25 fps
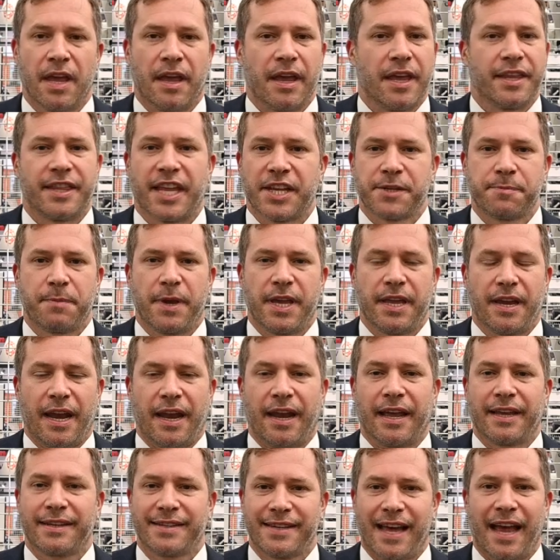It has been
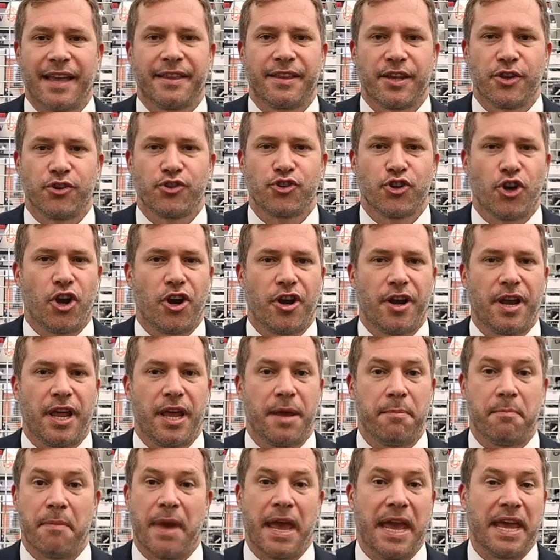an exciting
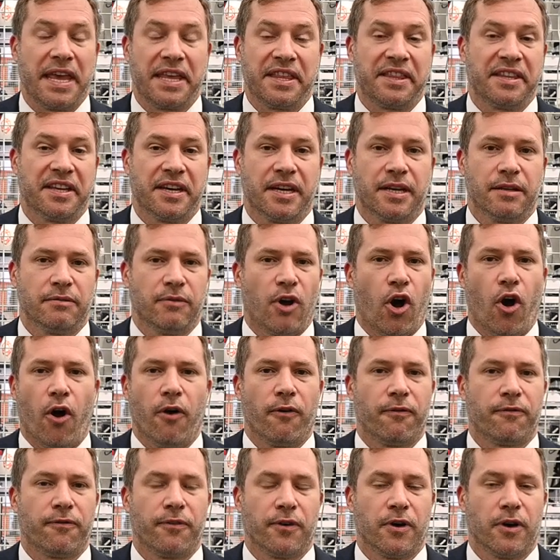journey made uh,
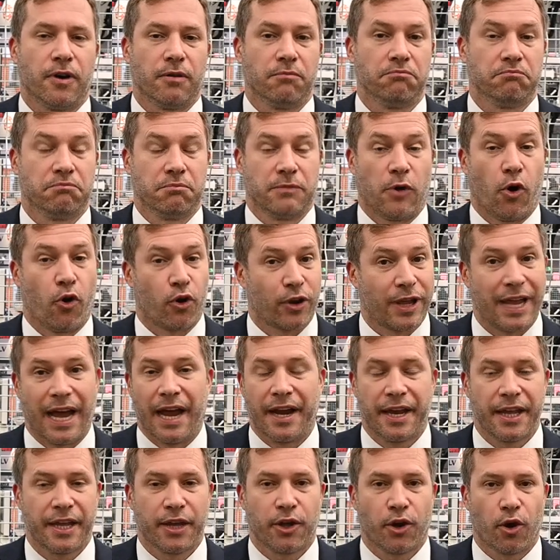of uh,
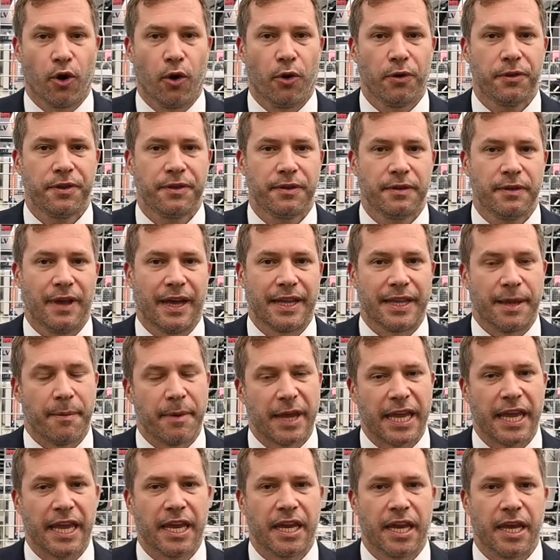organic growth at the
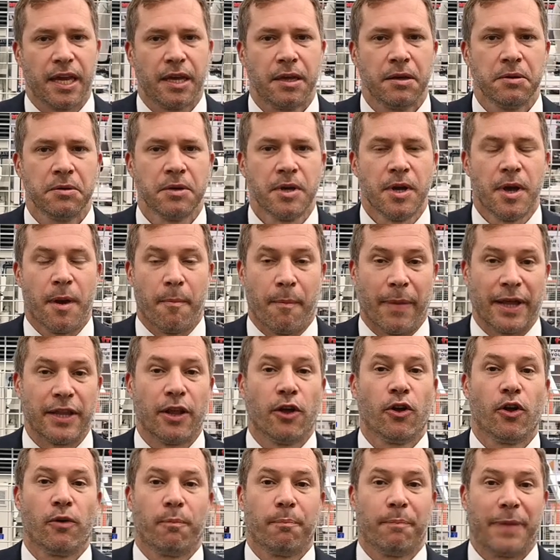beginning, but,
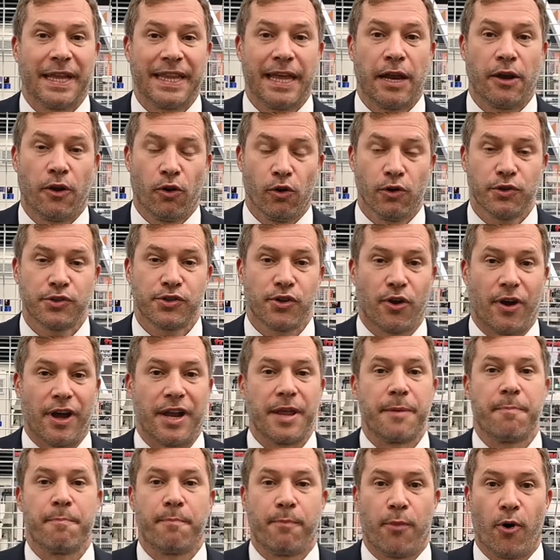uh, but then also
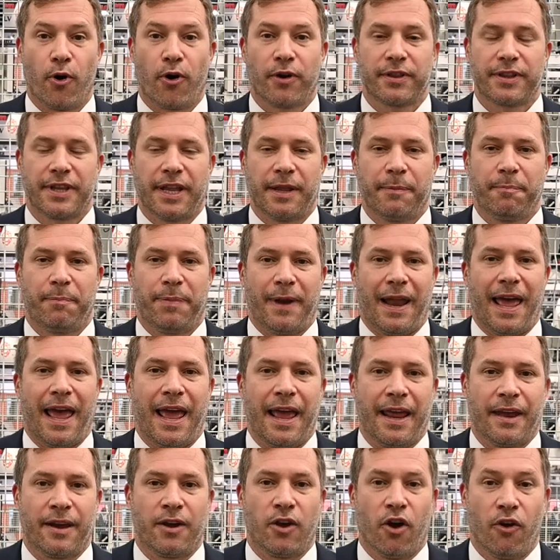an important
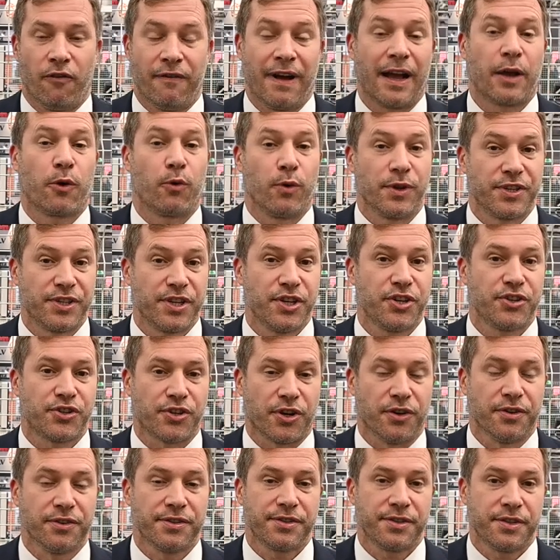plan of
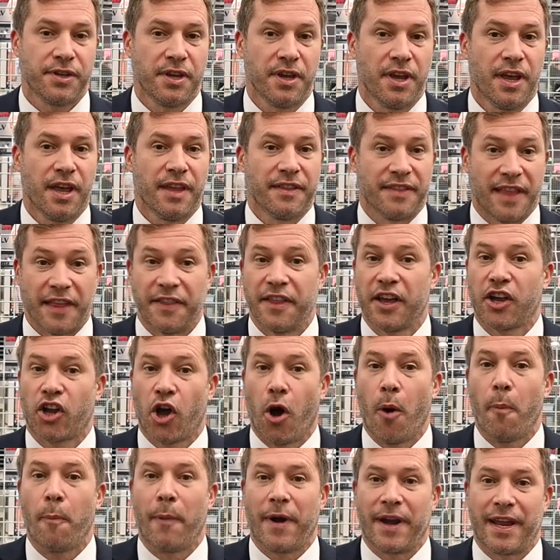acquisitions that the
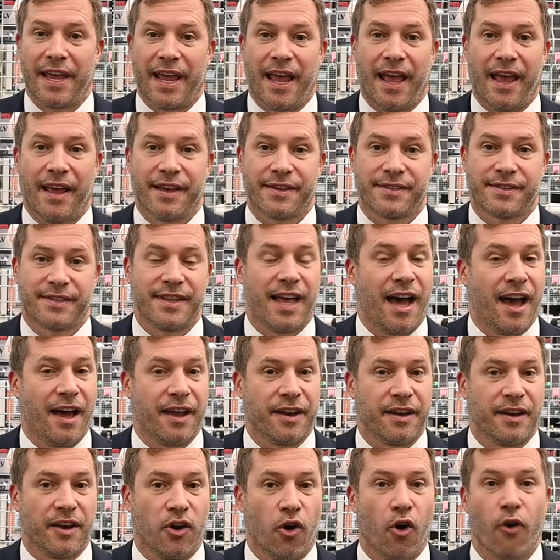company has
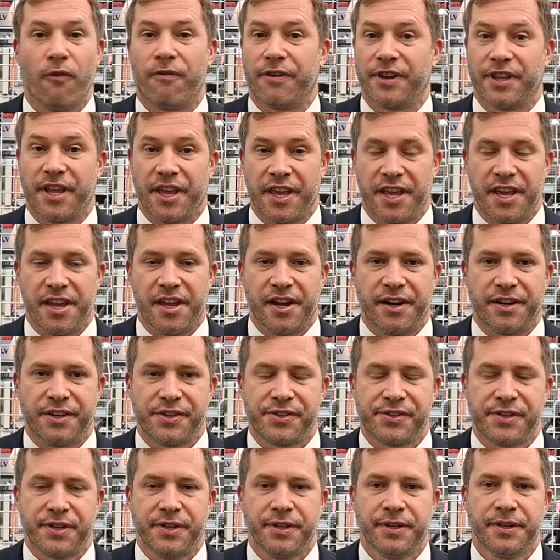done over the
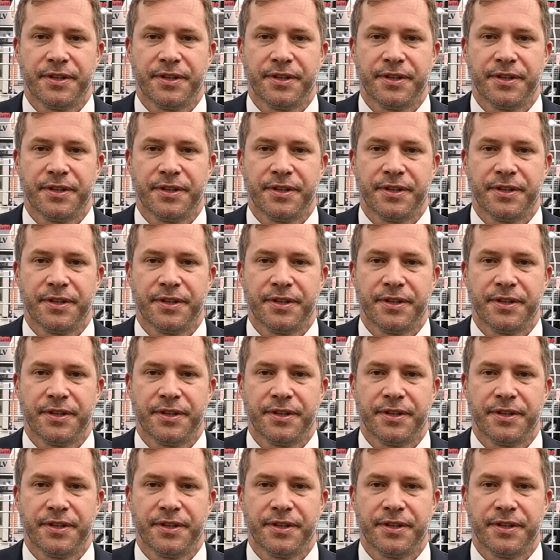years.